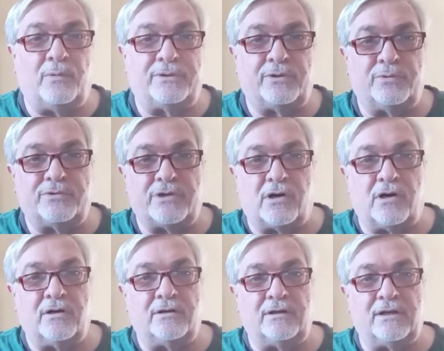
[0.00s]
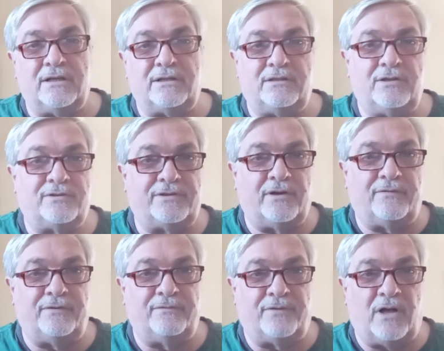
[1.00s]
what those are and get yourself
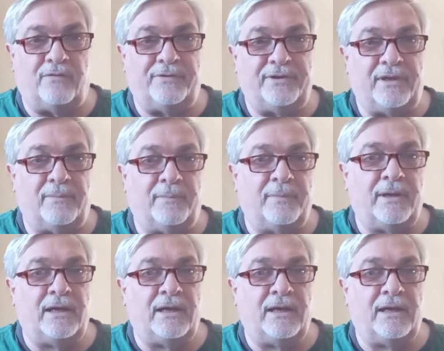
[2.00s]
involved in them.